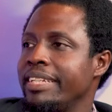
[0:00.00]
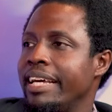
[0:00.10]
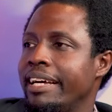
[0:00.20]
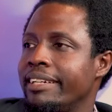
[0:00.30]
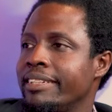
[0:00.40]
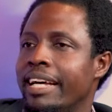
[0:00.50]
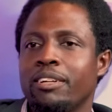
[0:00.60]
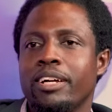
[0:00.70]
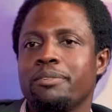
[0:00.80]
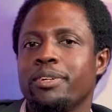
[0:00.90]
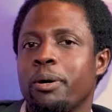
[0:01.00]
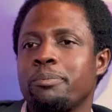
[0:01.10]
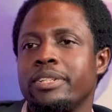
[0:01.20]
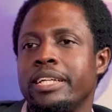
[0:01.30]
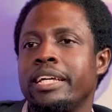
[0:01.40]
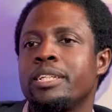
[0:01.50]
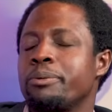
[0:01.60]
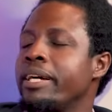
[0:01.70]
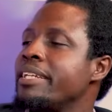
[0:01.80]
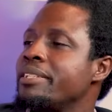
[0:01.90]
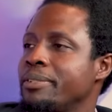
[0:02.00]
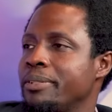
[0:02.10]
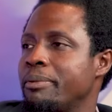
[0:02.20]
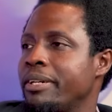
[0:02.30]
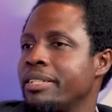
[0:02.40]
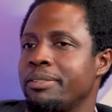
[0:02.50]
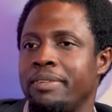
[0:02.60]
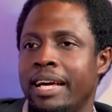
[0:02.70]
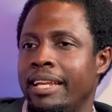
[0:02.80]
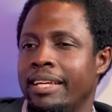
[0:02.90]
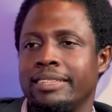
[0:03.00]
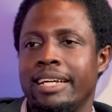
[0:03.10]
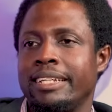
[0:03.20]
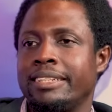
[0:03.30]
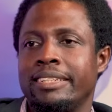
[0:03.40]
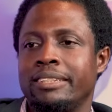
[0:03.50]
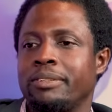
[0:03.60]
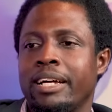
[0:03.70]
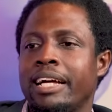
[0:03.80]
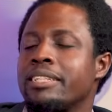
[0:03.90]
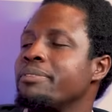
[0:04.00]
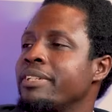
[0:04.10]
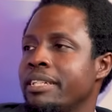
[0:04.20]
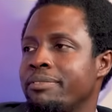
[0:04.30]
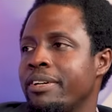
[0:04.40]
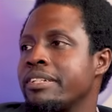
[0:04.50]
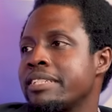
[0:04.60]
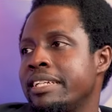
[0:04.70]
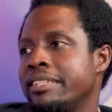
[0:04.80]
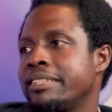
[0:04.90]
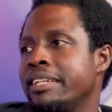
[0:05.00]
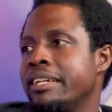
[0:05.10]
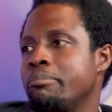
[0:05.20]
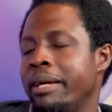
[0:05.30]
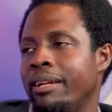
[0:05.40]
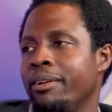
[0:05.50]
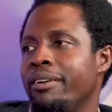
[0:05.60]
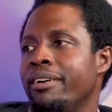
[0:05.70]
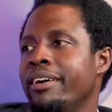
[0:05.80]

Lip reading: Yeah. They're not even up to the age where they should, because if you are less than 18, you can't even give consent by law.